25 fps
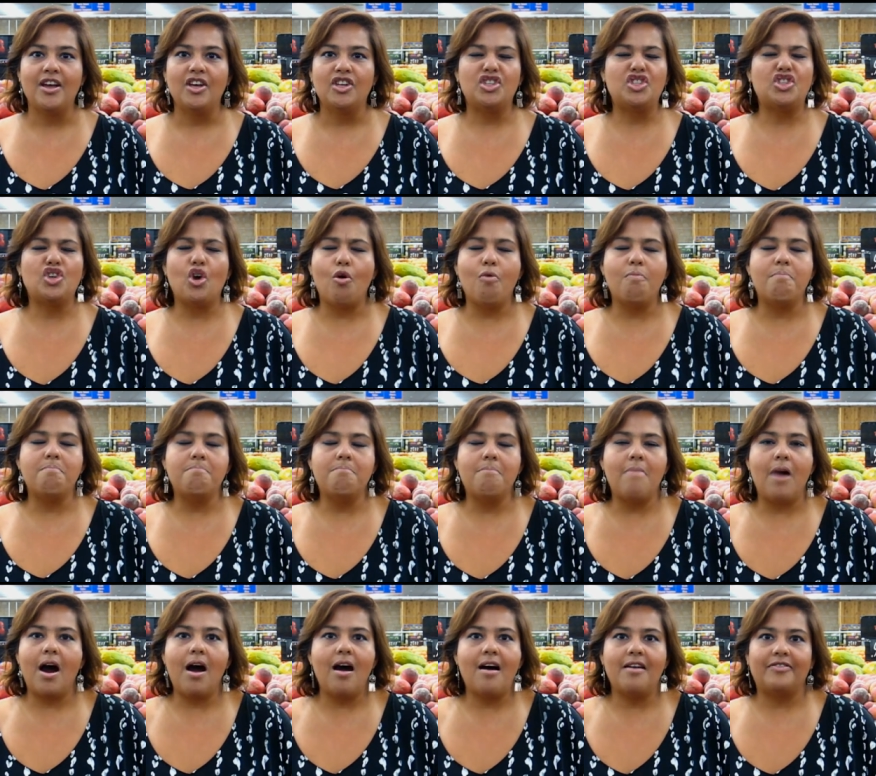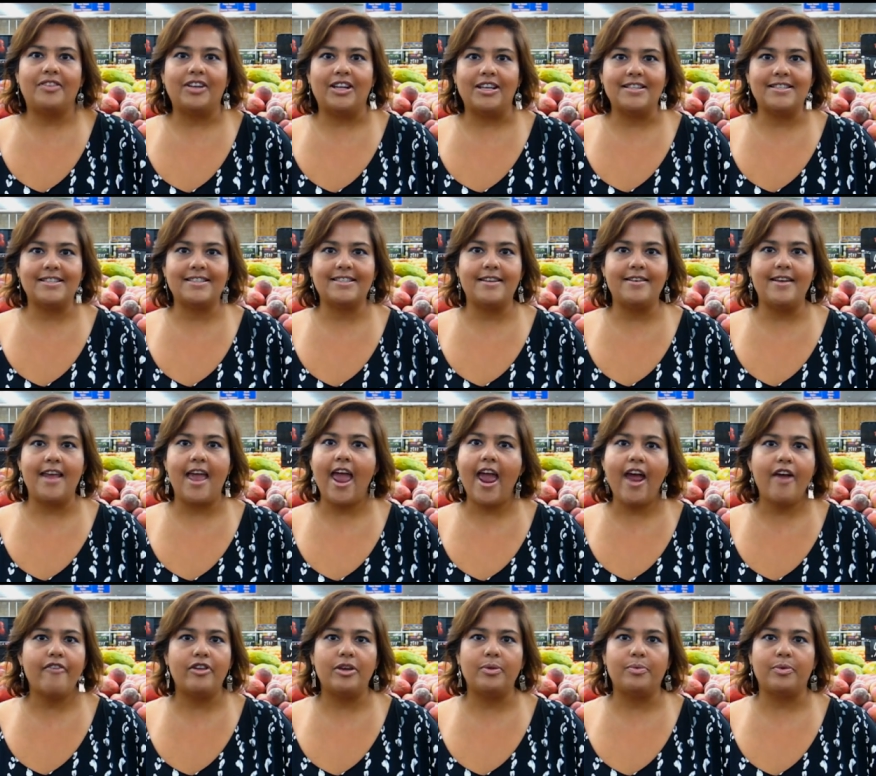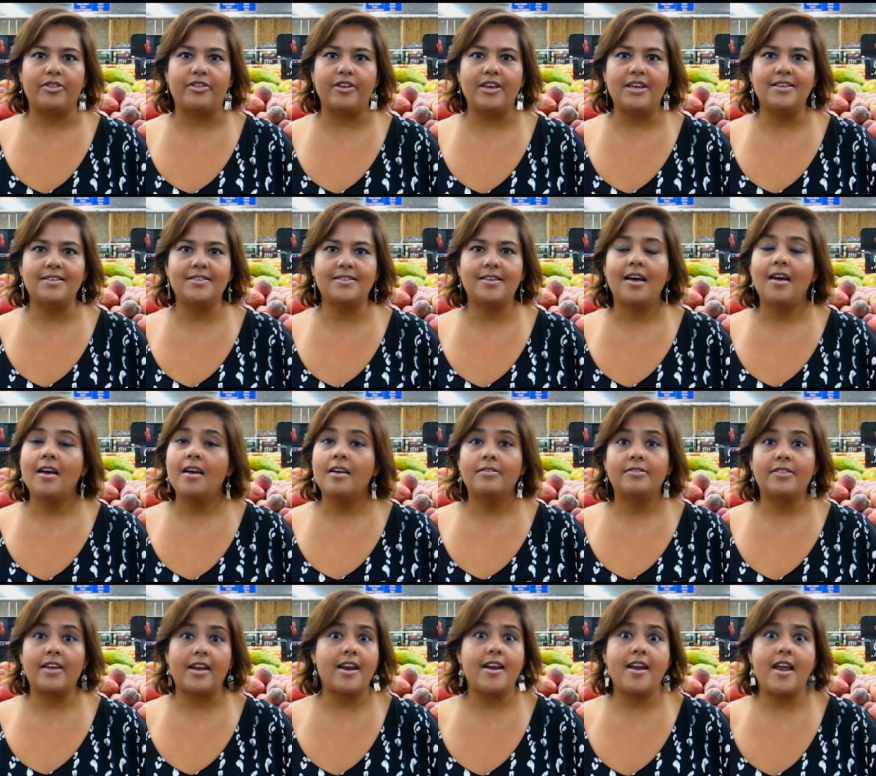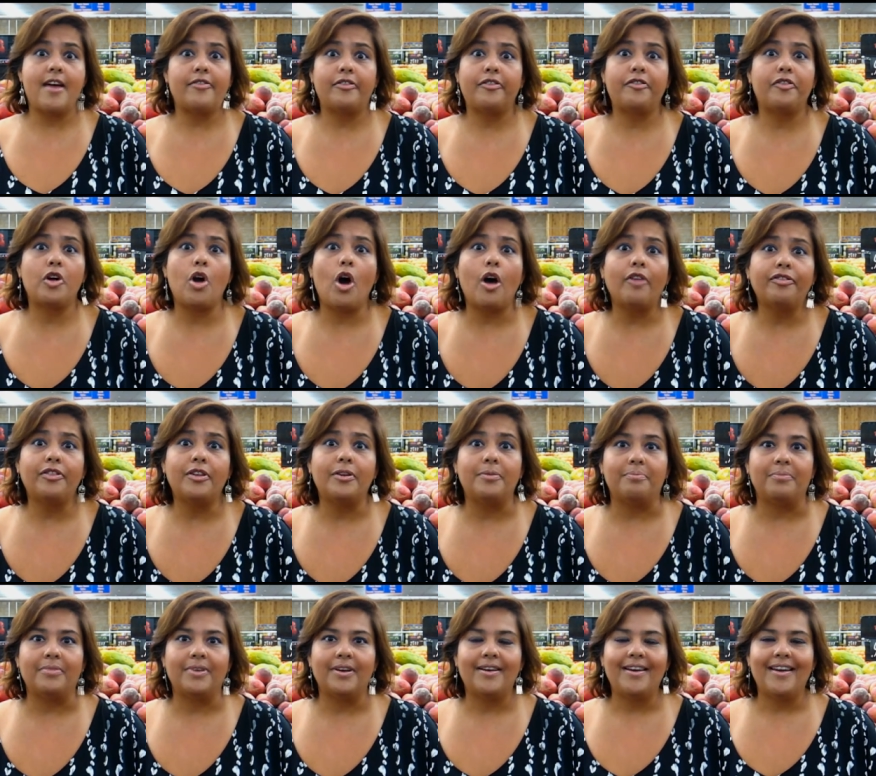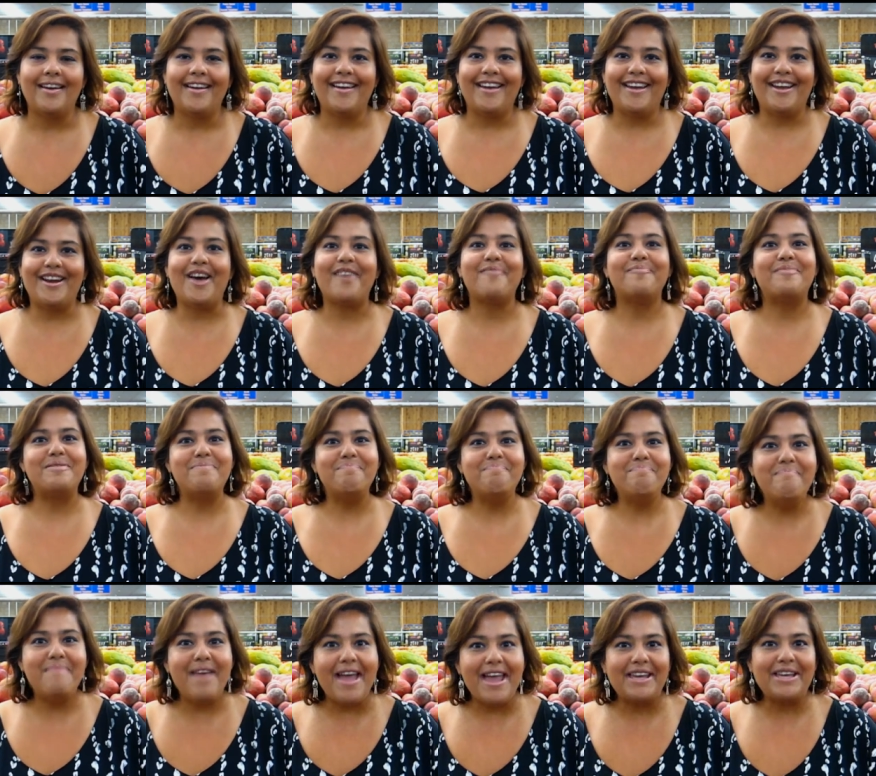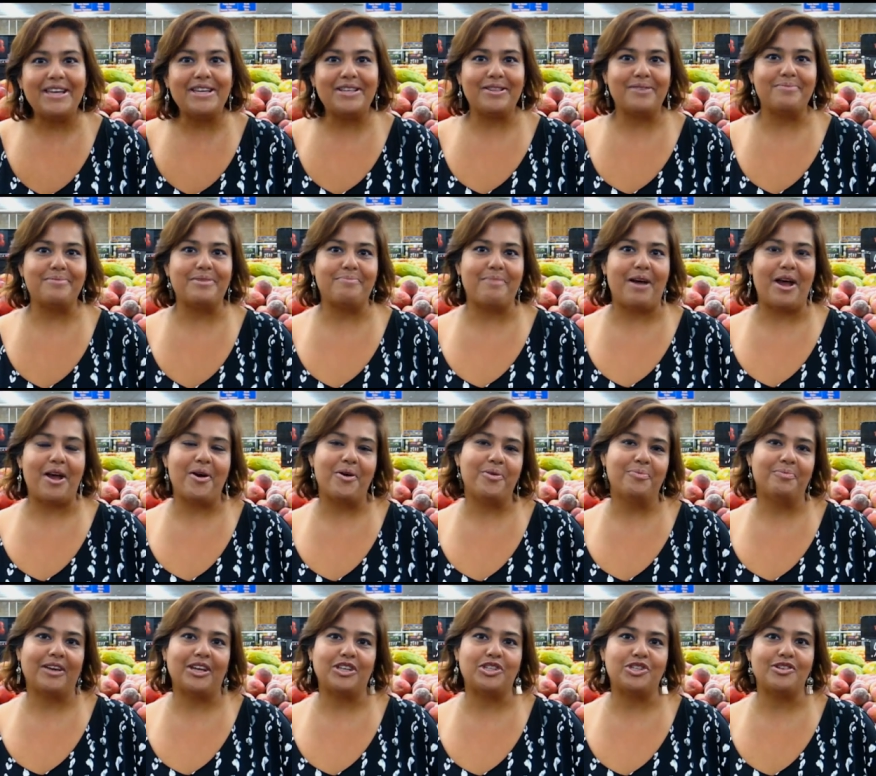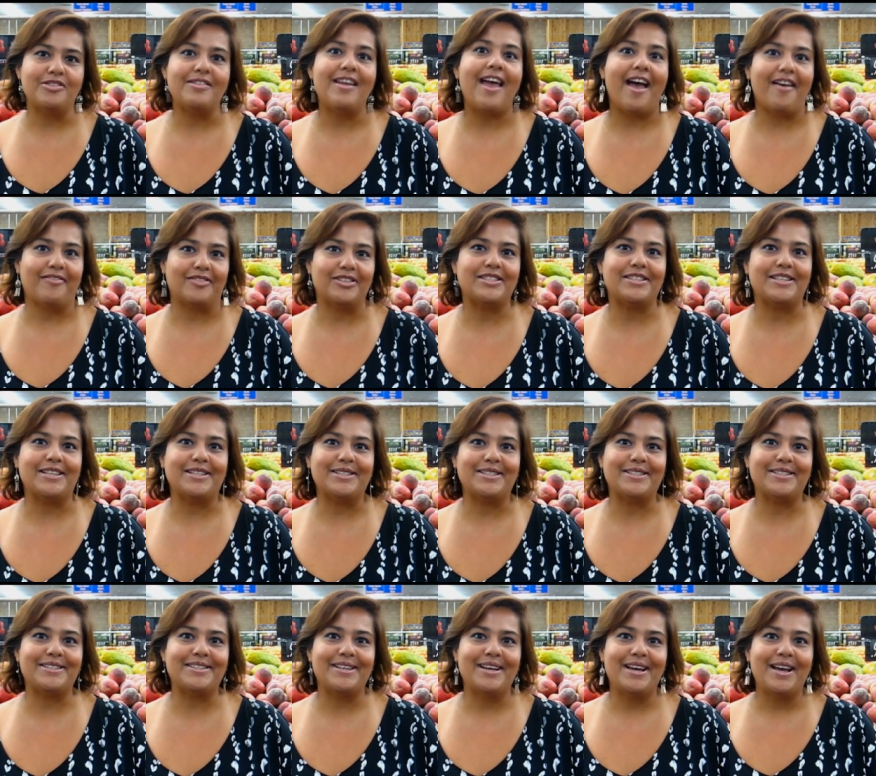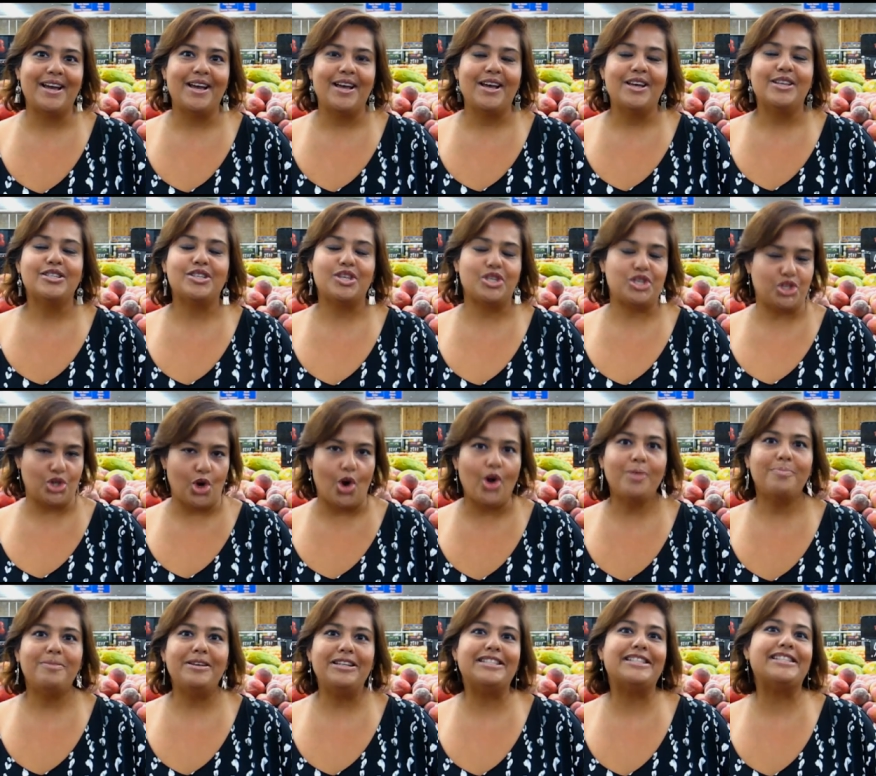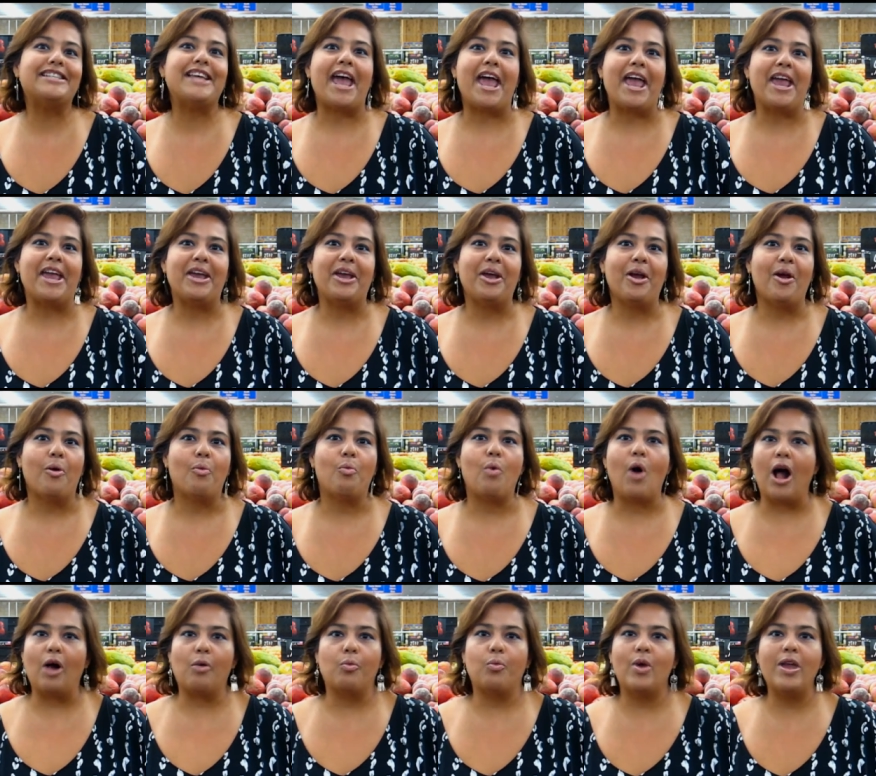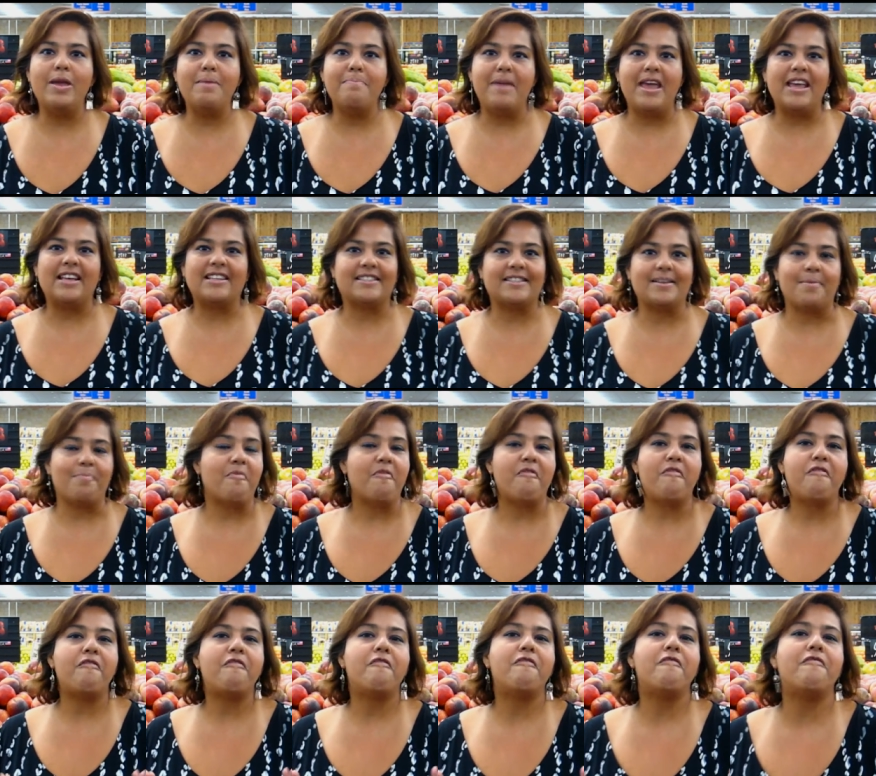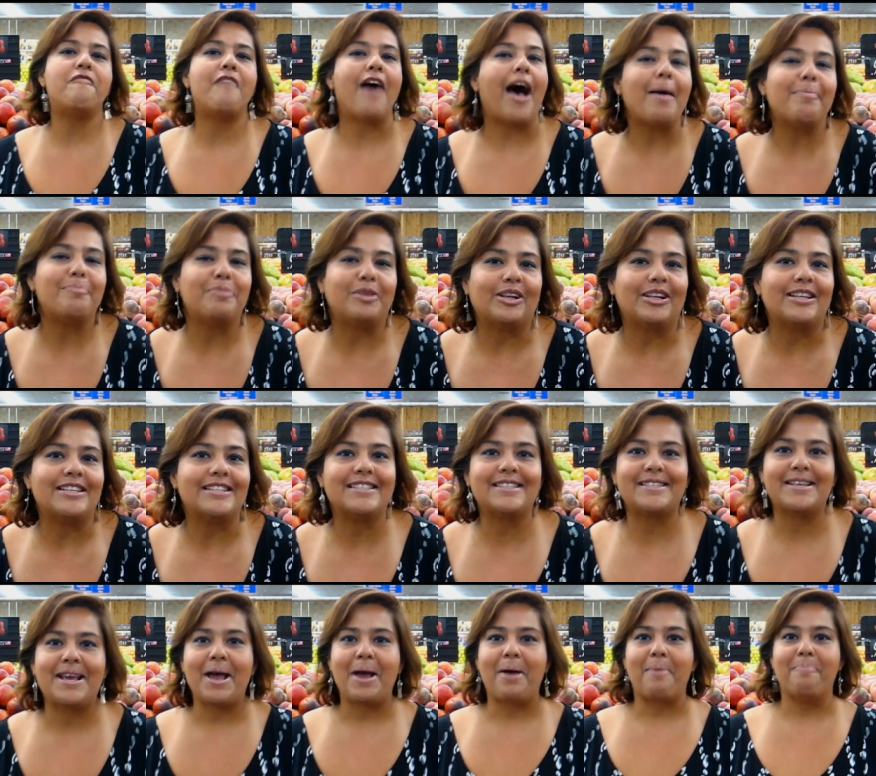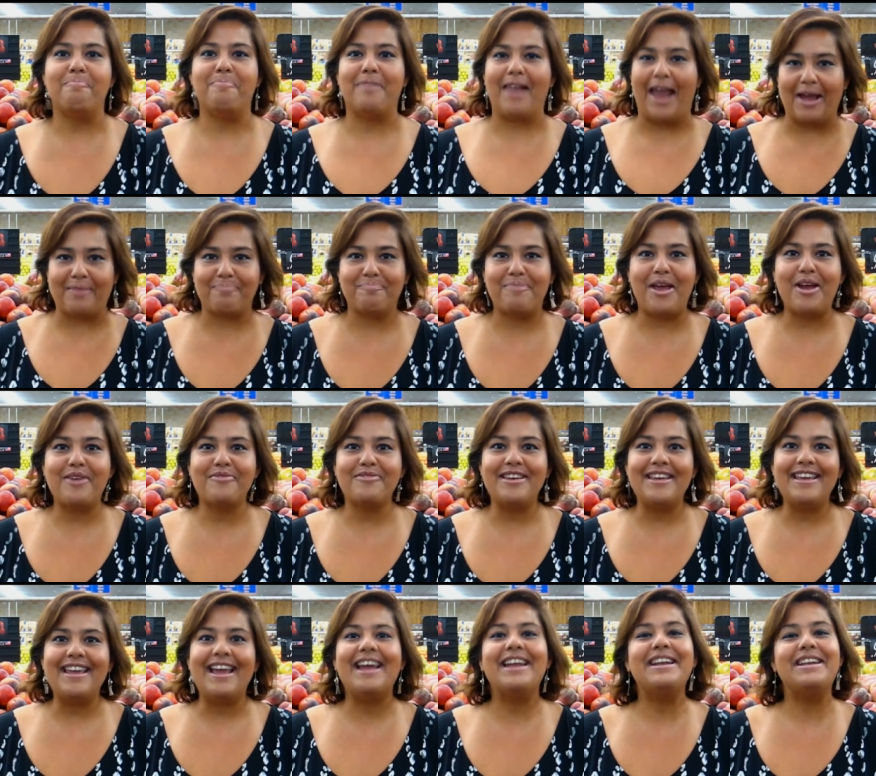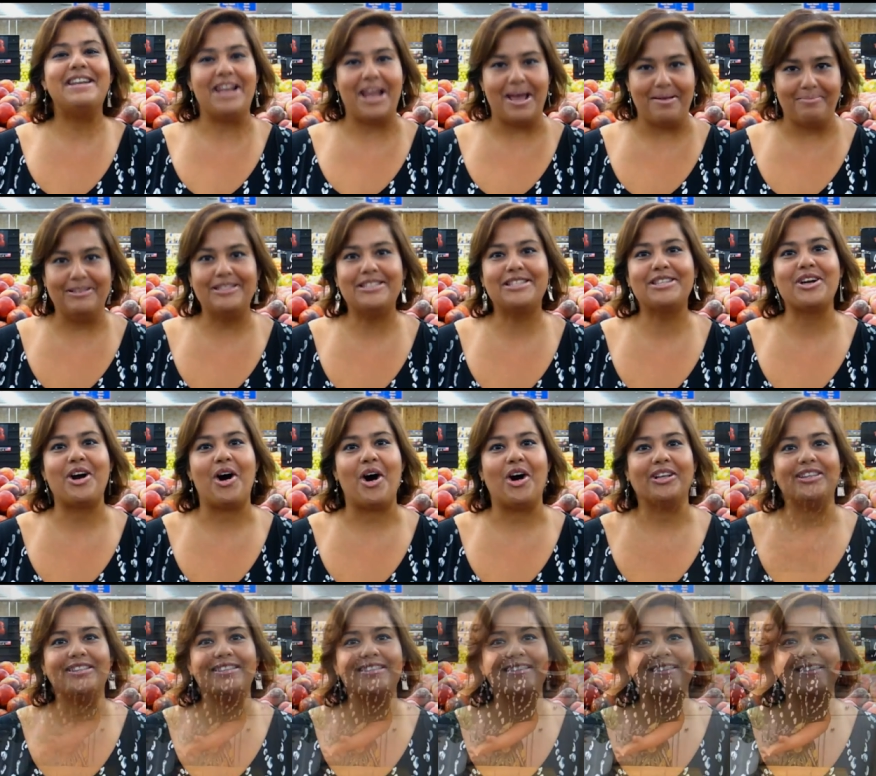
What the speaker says: So marvelous and airy were these that I never forgot them, and I've been making them in my home kitchen ever since. So join me today while we make some fabulous blackberry and lemon scones.